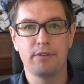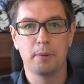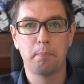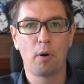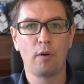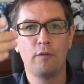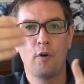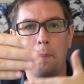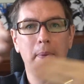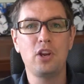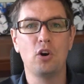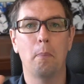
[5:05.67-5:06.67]

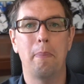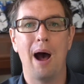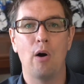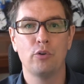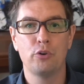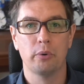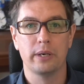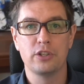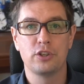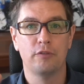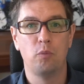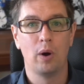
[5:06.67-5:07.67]
proverbial boundaries
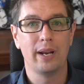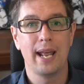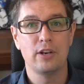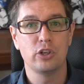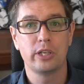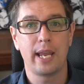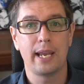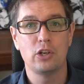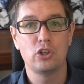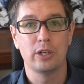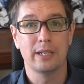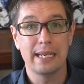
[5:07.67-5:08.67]
of what
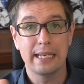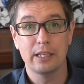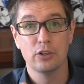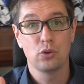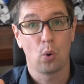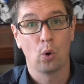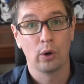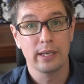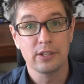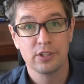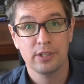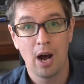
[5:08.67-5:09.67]
education is or
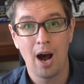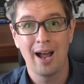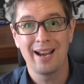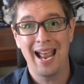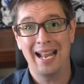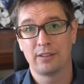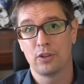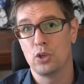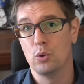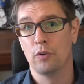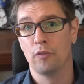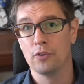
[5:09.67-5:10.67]
is not at the
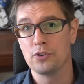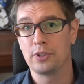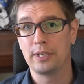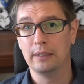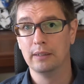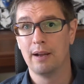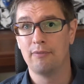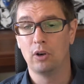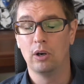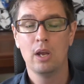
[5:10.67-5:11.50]
university level.